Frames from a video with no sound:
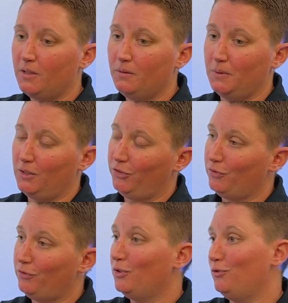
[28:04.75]
Because
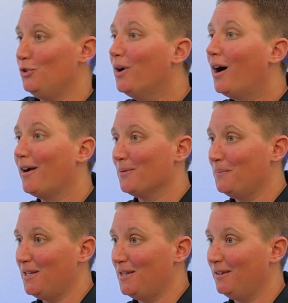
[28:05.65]
if you hire
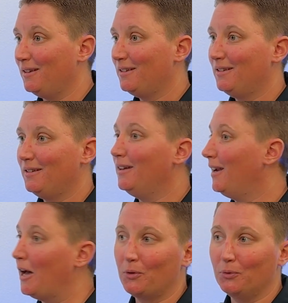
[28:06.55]
me and
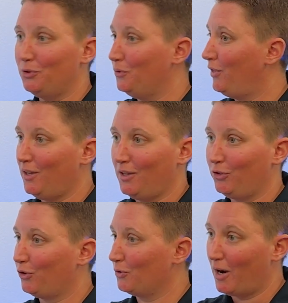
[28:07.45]
I don't do
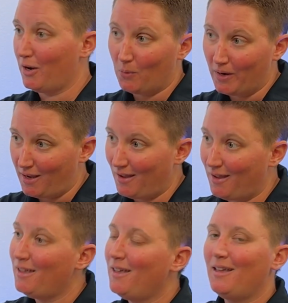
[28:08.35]
things the right way
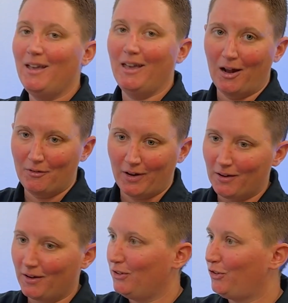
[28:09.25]
and I
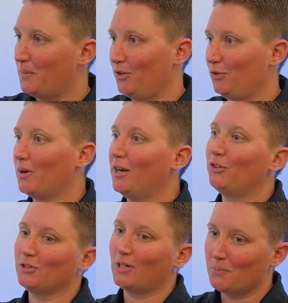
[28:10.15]
violate somebody's
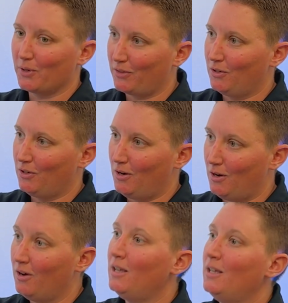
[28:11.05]
rights or I break the
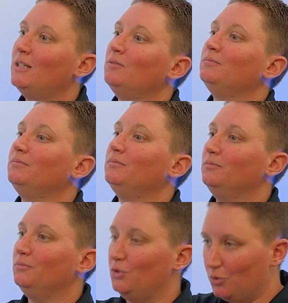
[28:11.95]
law,
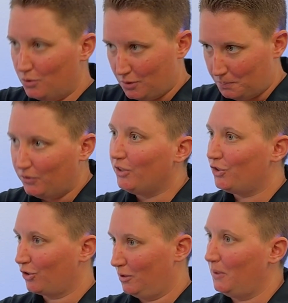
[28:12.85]
you could
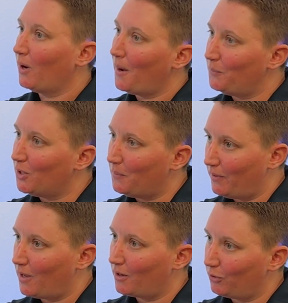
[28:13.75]
potentially be wrapped up
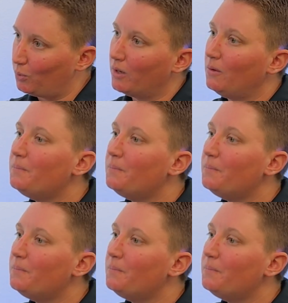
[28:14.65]
in that as well.